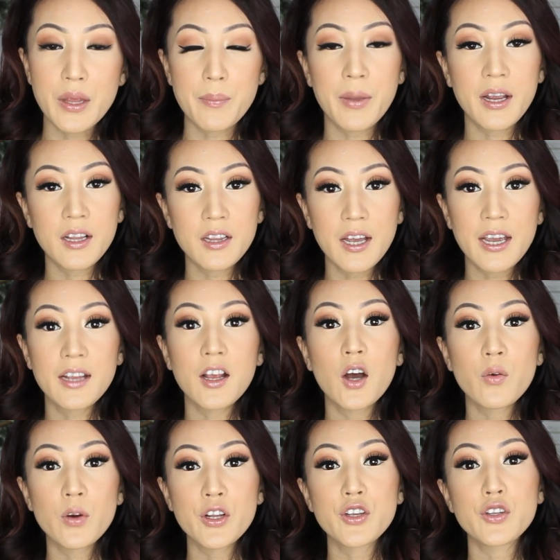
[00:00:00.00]
that my client
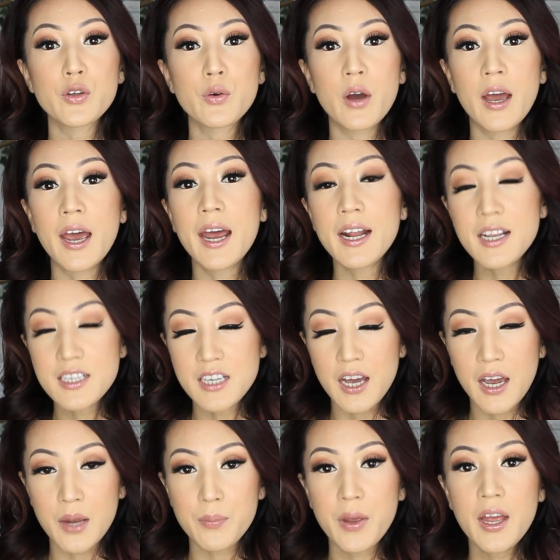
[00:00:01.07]
already knew ahead of
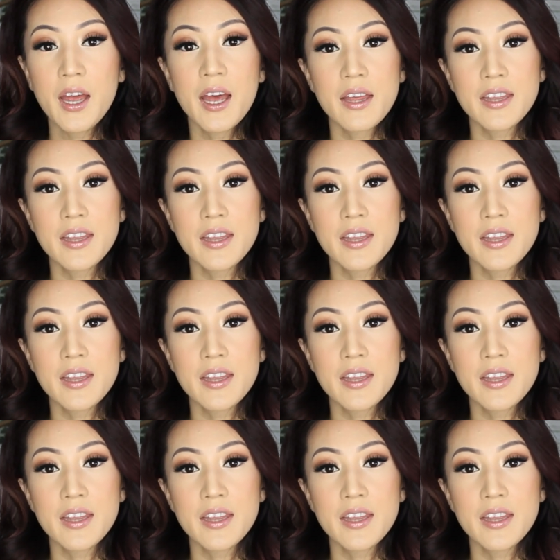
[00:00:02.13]
time